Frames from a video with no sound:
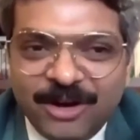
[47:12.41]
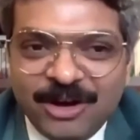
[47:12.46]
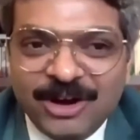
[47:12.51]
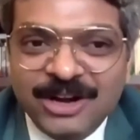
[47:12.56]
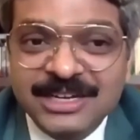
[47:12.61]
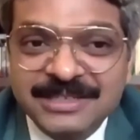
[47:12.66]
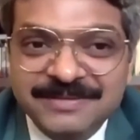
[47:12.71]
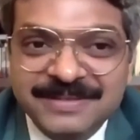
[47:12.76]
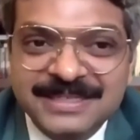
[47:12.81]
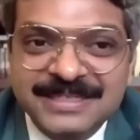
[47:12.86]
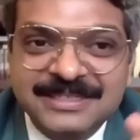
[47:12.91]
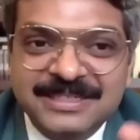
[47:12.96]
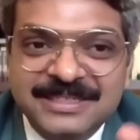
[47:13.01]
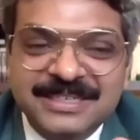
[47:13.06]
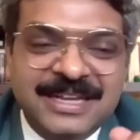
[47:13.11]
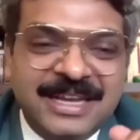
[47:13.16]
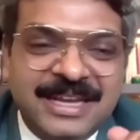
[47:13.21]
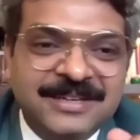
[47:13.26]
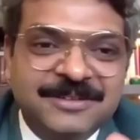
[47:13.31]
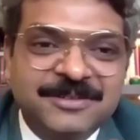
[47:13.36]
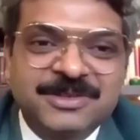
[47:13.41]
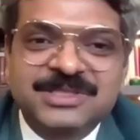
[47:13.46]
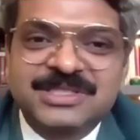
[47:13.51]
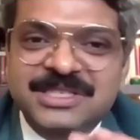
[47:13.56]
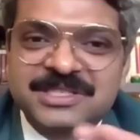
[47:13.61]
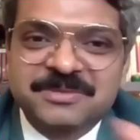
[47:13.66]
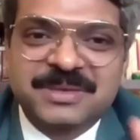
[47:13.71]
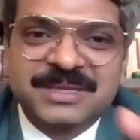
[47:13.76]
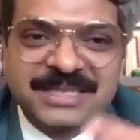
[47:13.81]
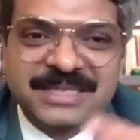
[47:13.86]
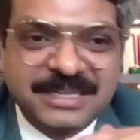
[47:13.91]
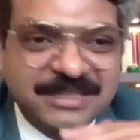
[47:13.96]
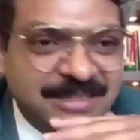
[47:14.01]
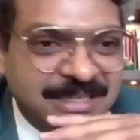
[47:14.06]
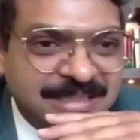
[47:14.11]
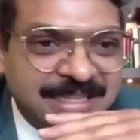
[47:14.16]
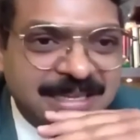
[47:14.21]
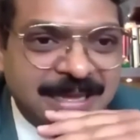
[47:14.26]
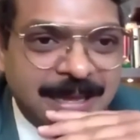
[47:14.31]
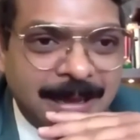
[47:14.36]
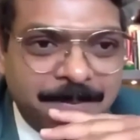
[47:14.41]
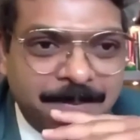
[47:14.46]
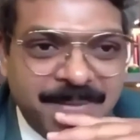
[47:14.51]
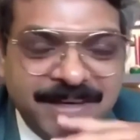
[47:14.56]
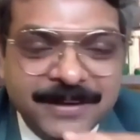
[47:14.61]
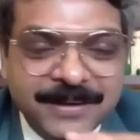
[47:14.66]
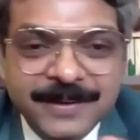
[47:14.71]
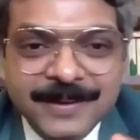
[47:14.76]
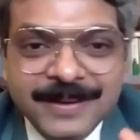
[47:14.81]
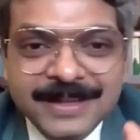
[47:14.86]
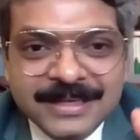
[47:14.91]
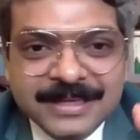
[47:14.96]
or even the diagnostics, but nothing happened.